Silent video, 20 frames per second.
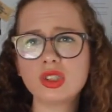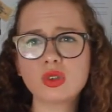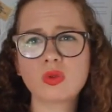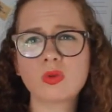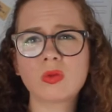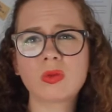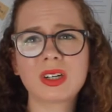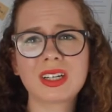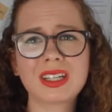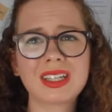
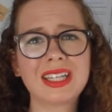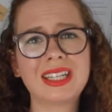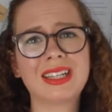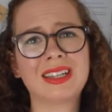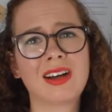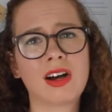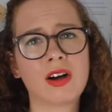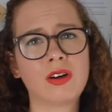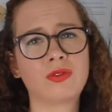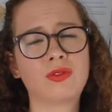really
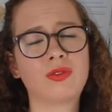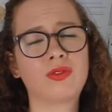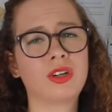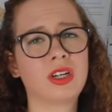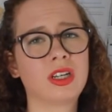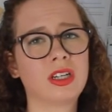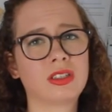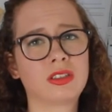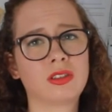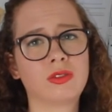loved
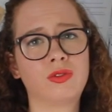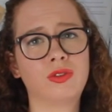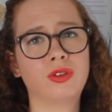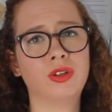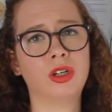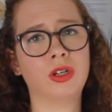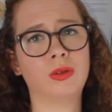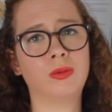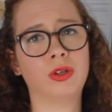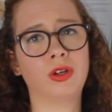Phineas and
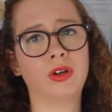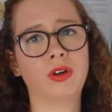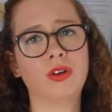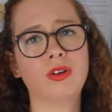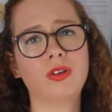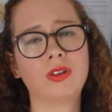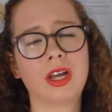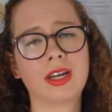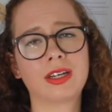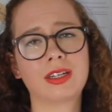Ferb, you
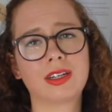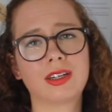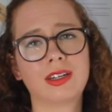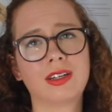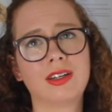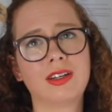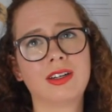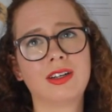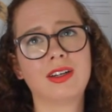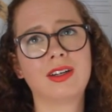know? Like,
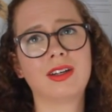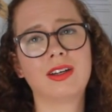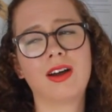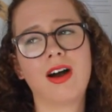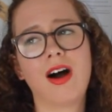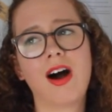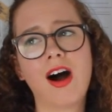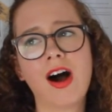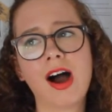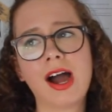
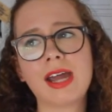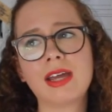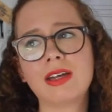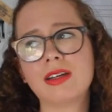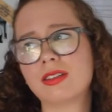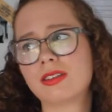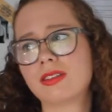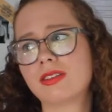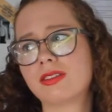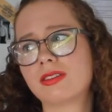
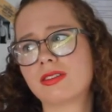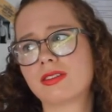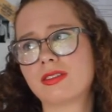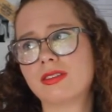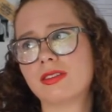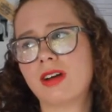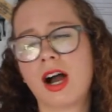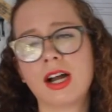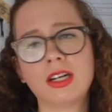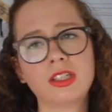I
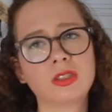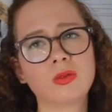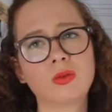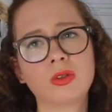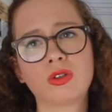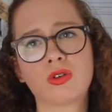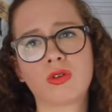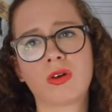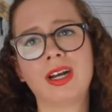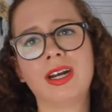just
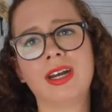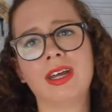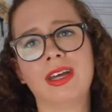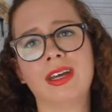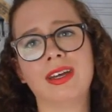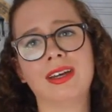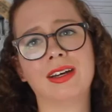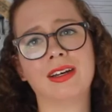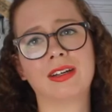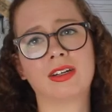want green
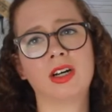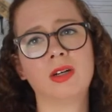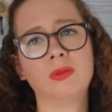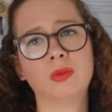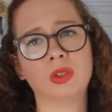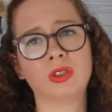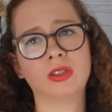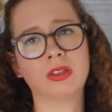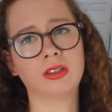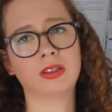hair, come
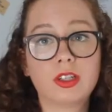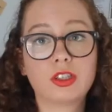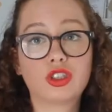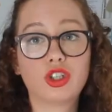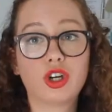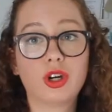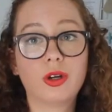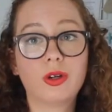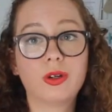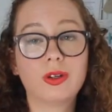on.
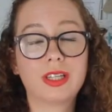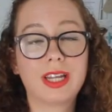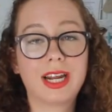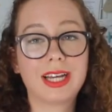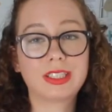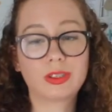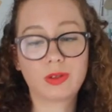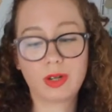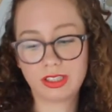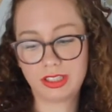So the
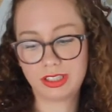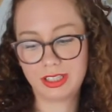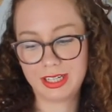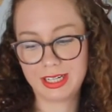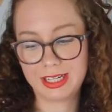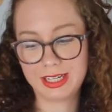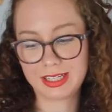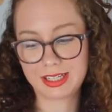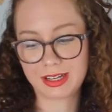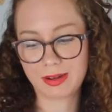next question
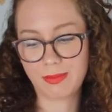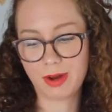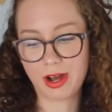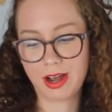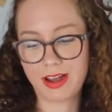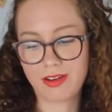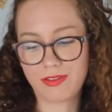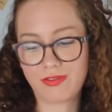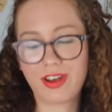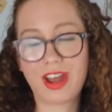is
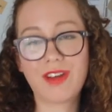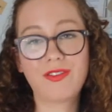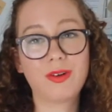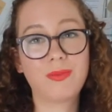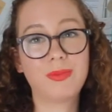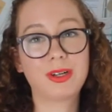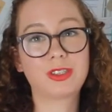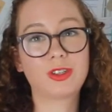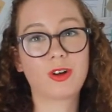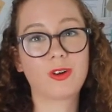my
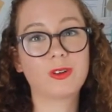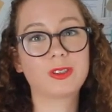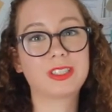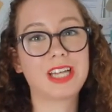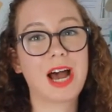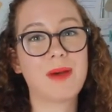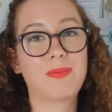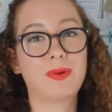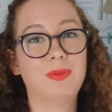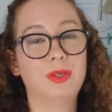favourite McDonald's
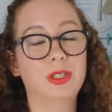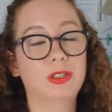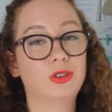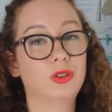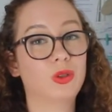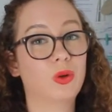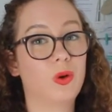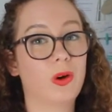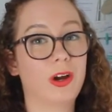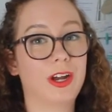Happy Meal
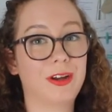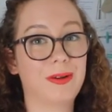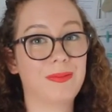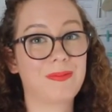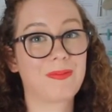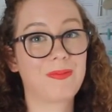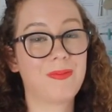toy.